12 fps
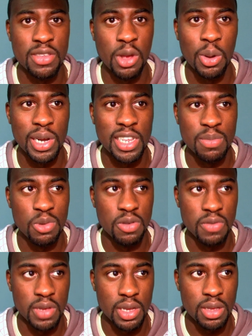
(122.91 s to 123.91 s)
insulting this
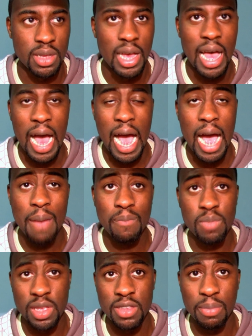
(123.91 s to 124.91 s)
movie is,
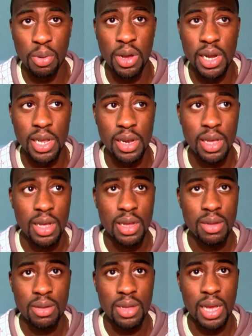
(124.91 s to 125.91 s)
I'm disappointed
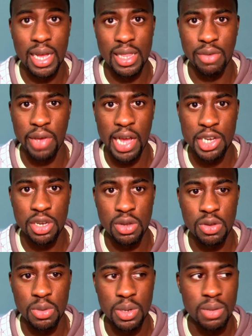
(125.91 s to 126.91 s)
at the reaction
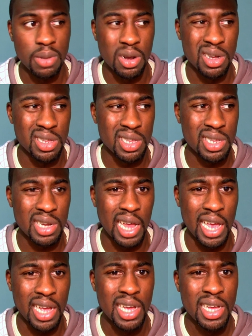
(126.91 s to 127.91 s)
to it, because it's
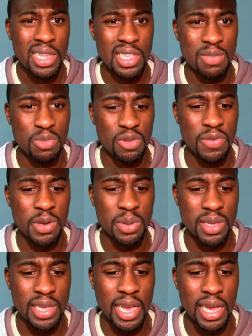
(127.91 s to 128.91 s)
like this movie
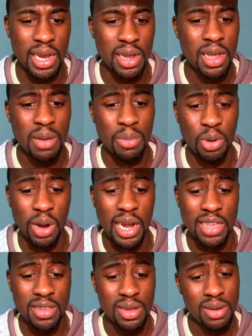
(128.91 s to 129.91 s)
was saying more or
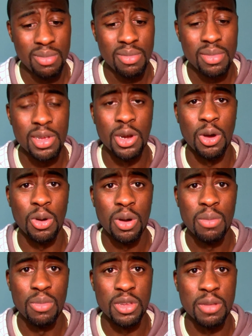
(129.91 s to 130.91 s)
less, you know,
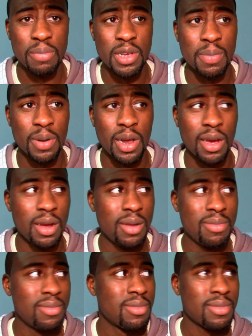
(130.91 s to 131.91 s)
Muslim people are
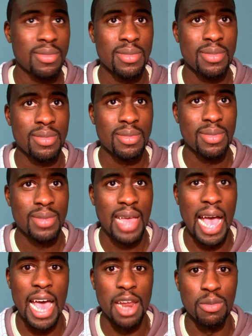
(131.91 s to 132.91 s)

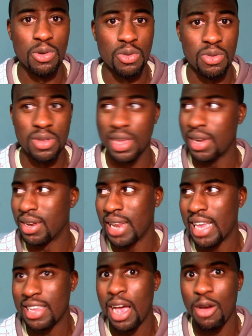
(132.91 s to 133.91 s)
animals, and
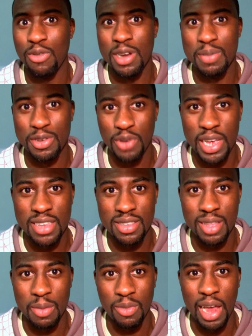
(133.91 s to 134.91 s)
that's how it really
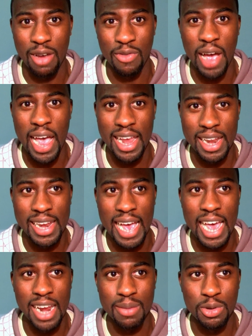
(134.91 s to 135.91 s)
betrays them, like violent
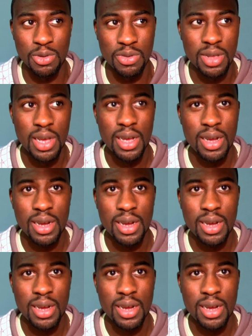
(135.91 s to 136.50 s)
animals.